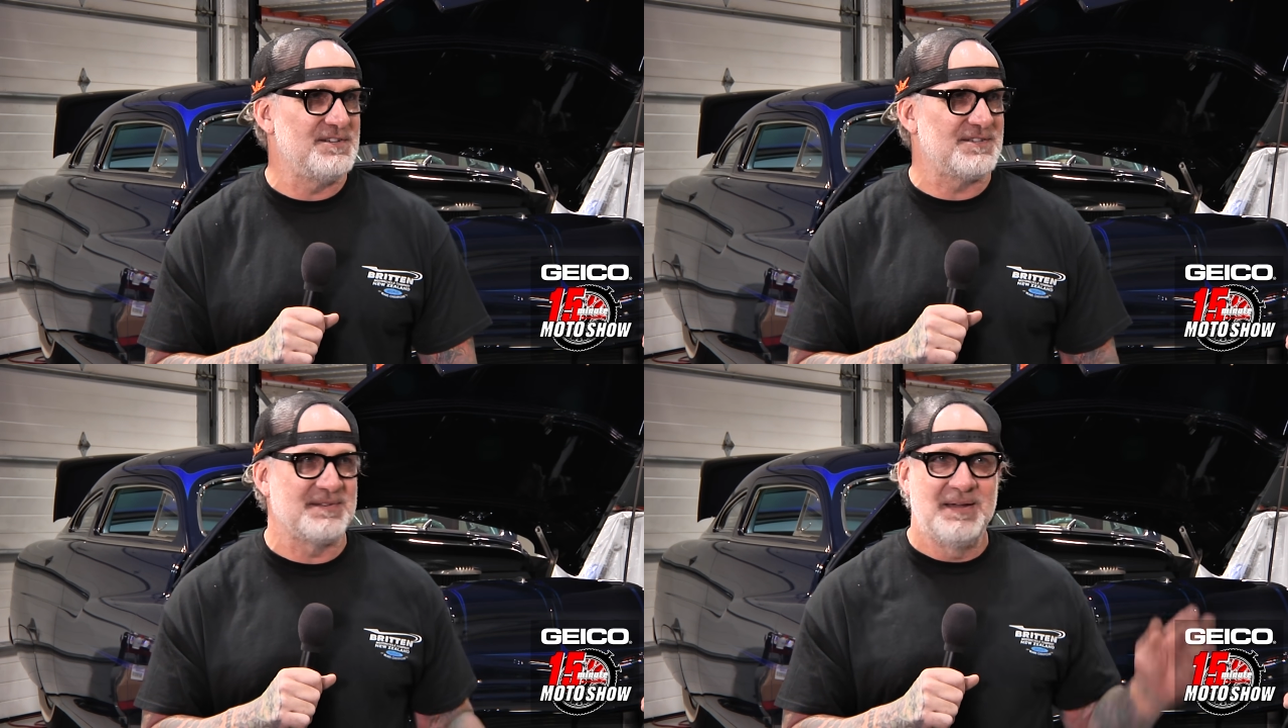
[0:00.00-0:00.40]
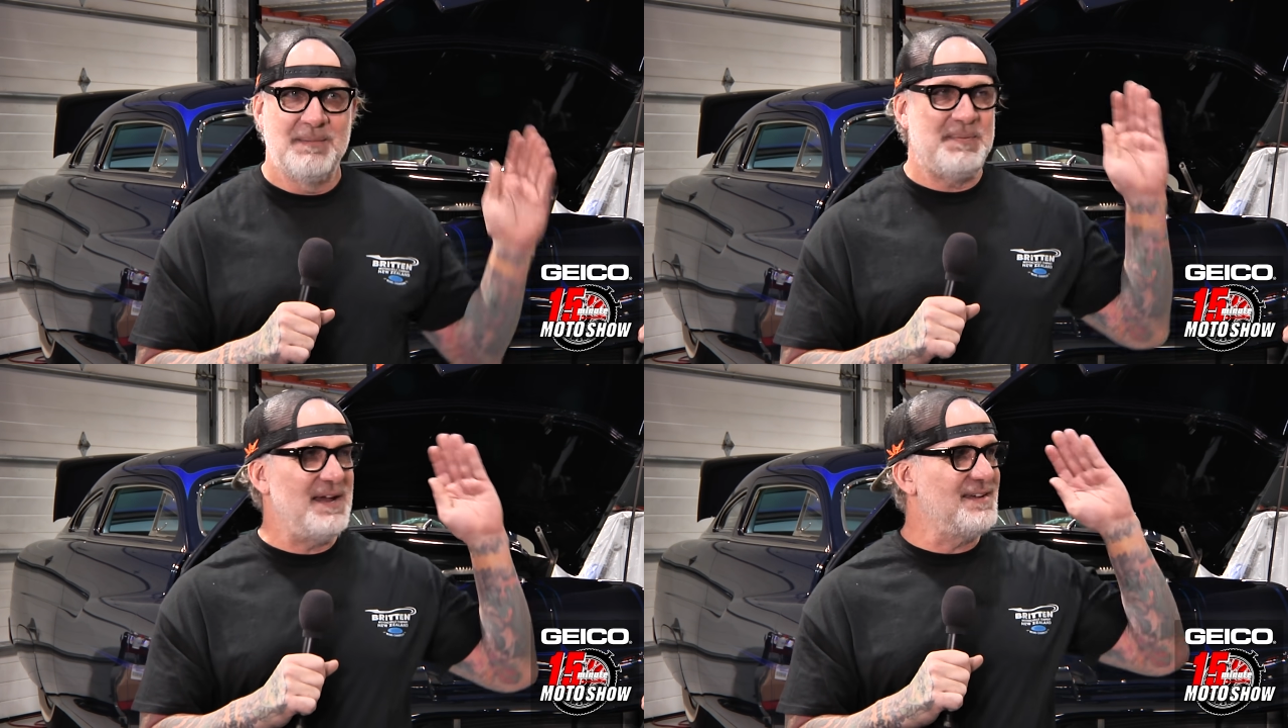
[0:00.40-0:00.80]
and just
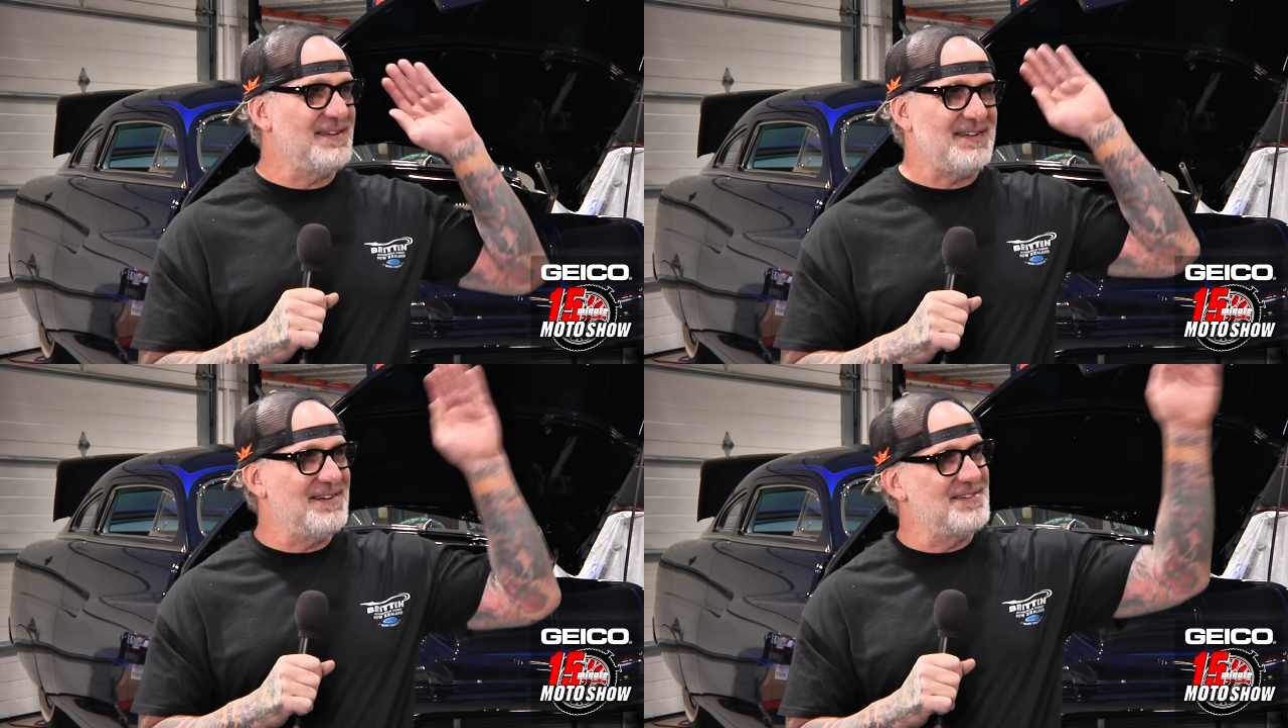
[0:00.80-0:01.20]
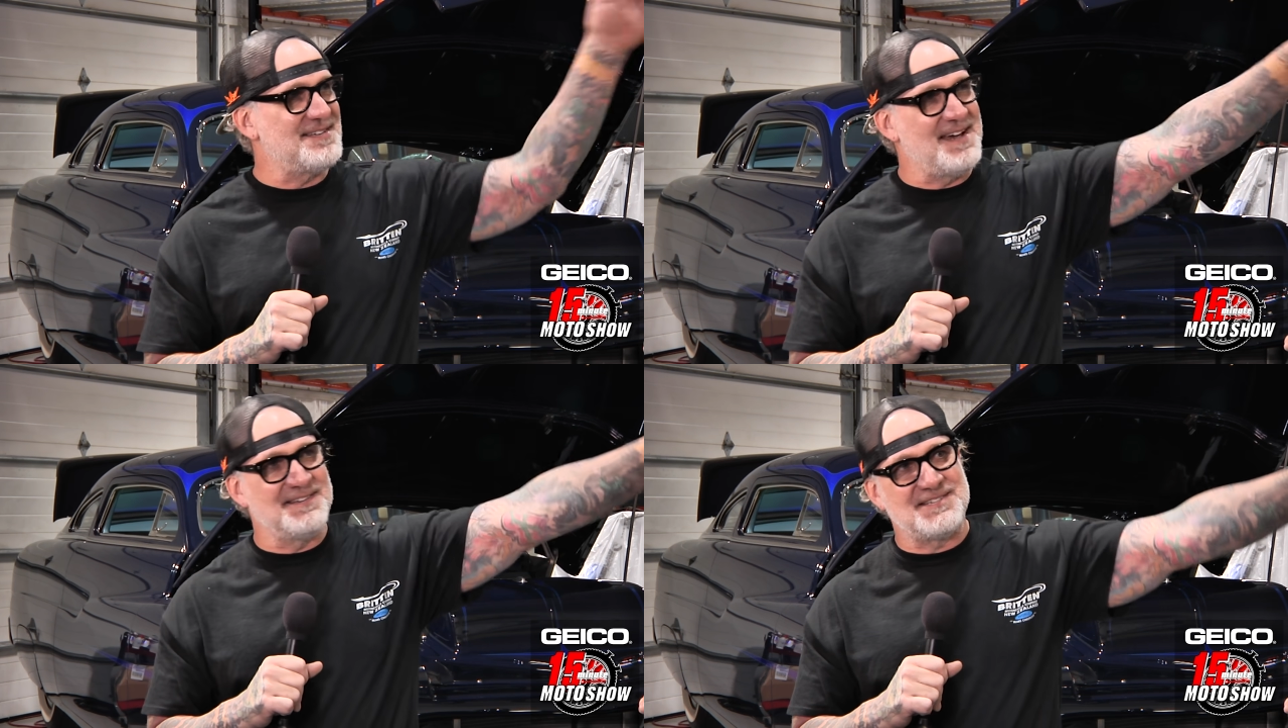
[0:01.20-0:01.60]
banging gears
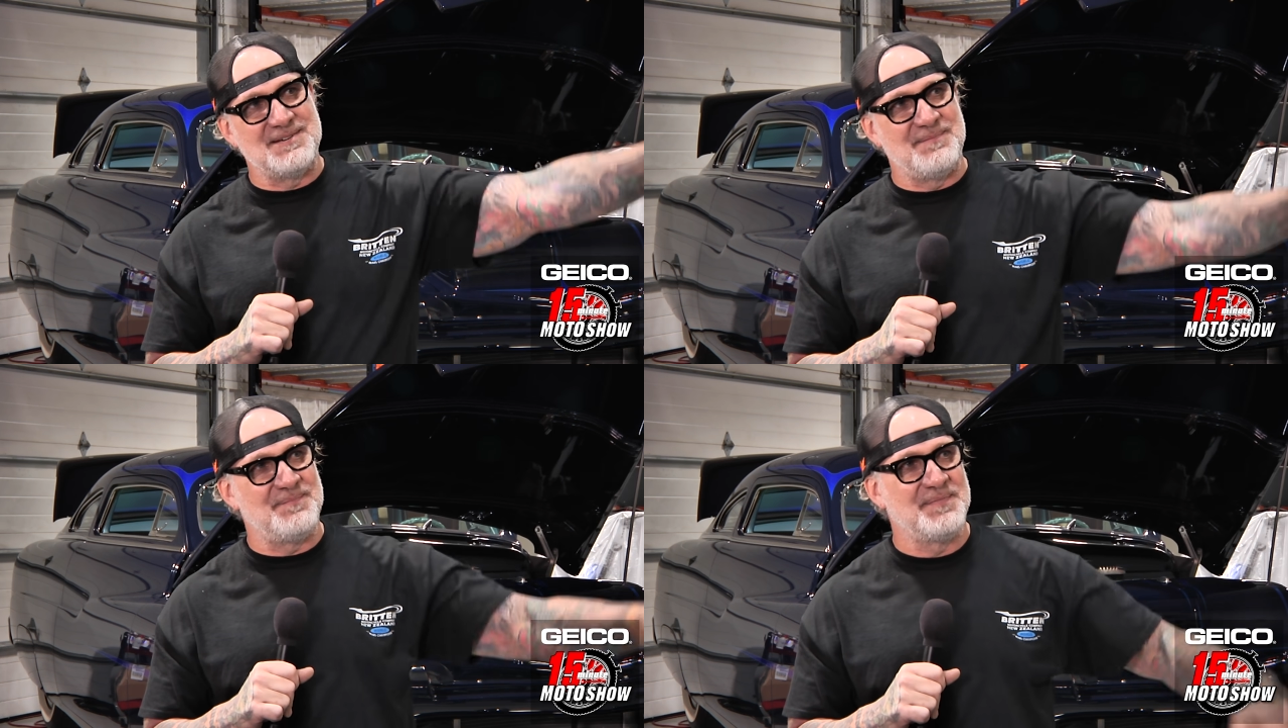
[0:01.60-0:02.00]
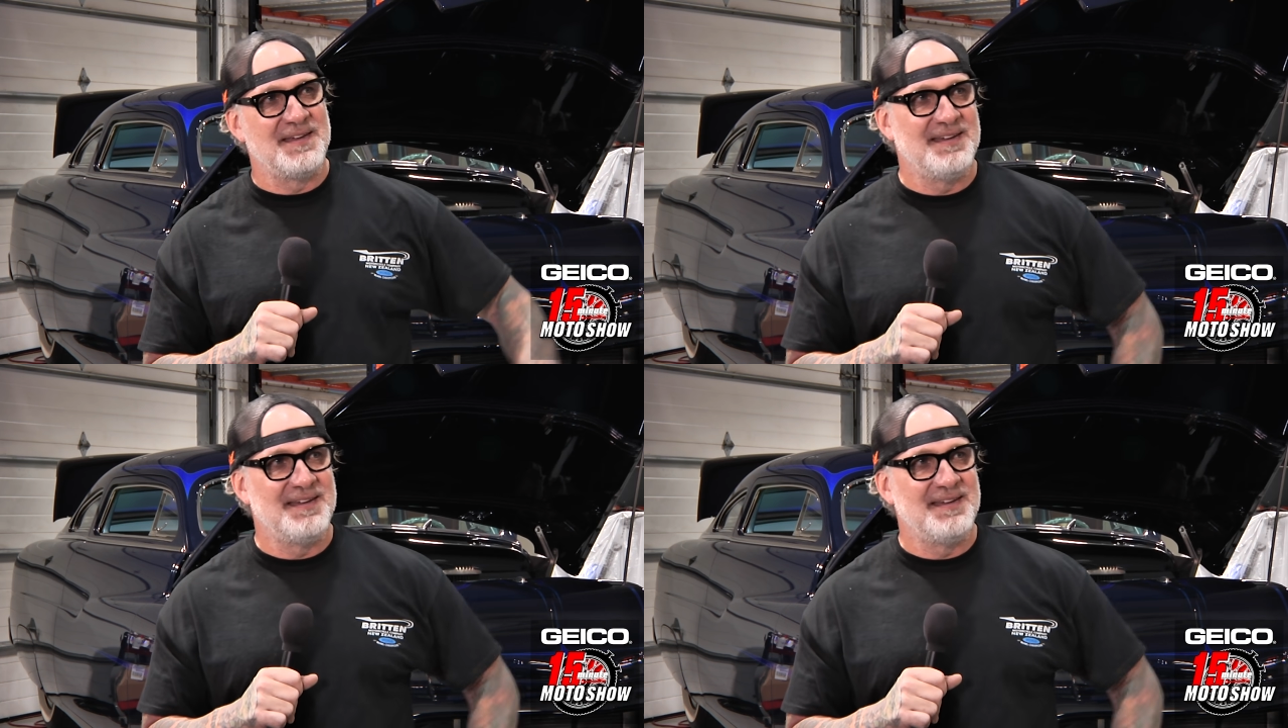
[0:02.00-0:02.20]
down some